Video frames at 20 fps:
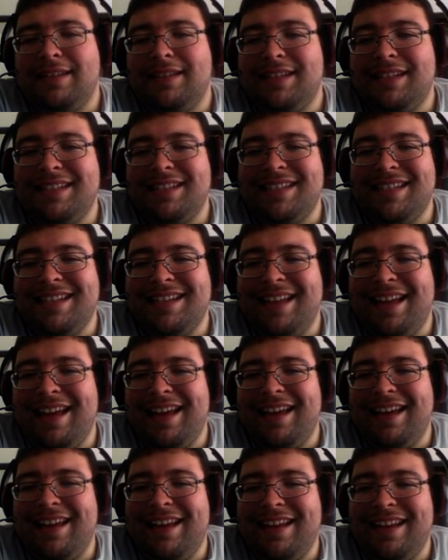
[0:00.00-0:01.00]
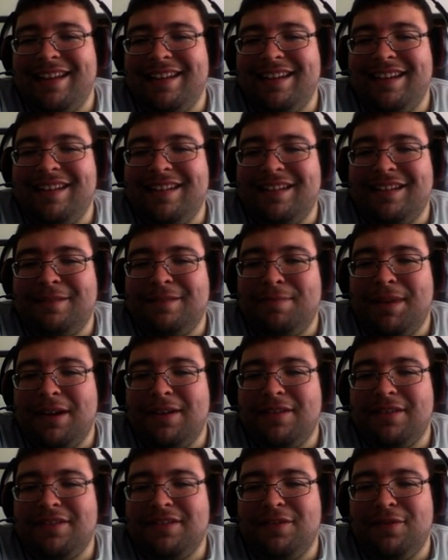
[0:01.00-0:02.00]
69. It is
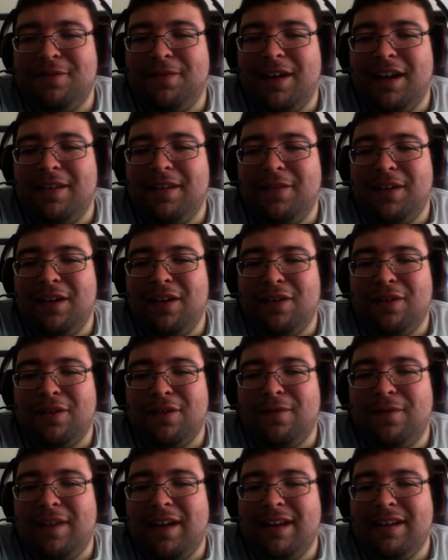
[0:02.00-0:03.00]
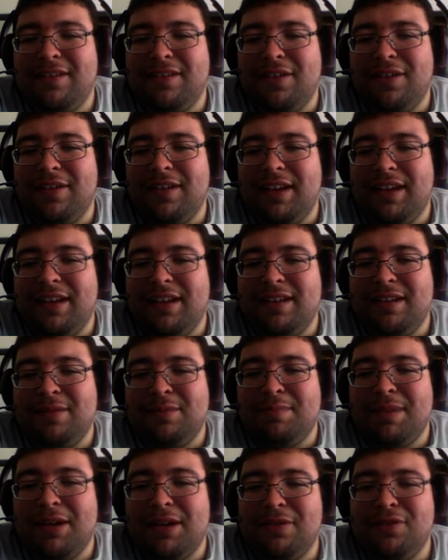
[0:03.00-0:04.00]
better to fight fair or fight dirty. It is
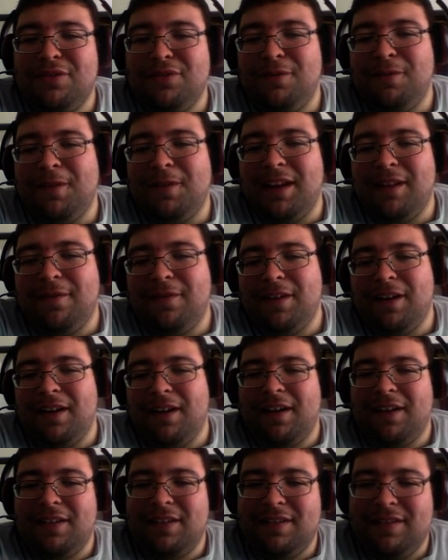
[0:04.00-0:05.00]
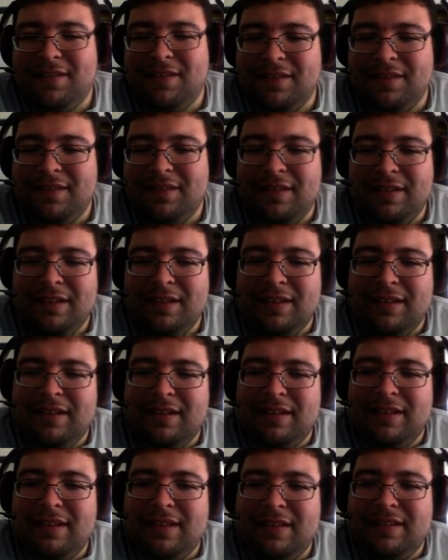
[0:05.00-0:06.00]
better to fight fair.
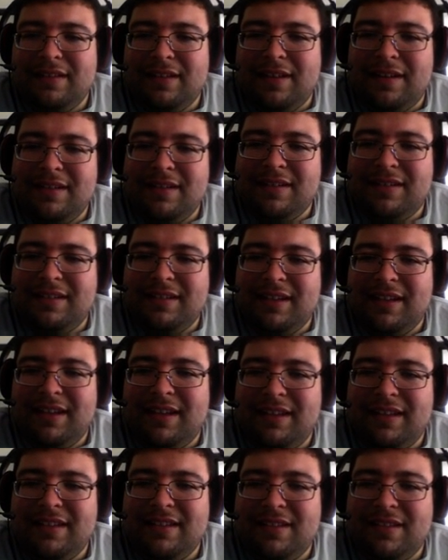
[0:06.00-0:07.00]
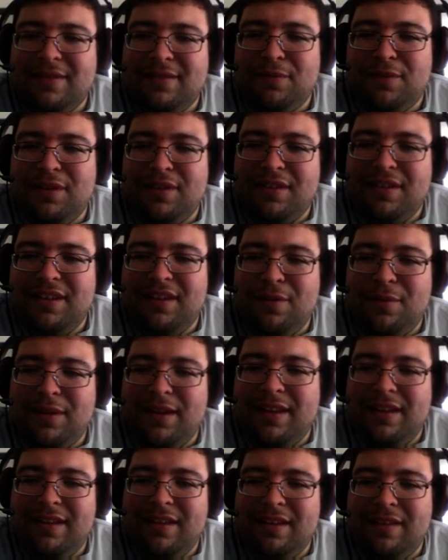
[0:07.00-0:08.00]
Honestly, is it really a
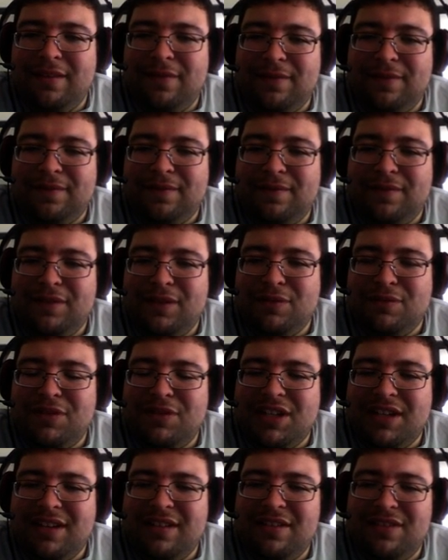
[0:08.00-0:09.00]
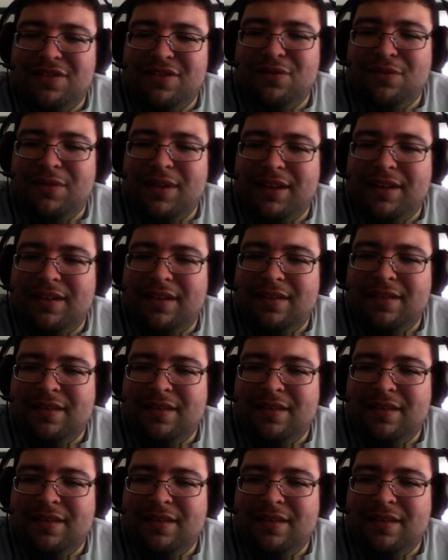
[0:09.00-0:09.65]
win if you cheated to win?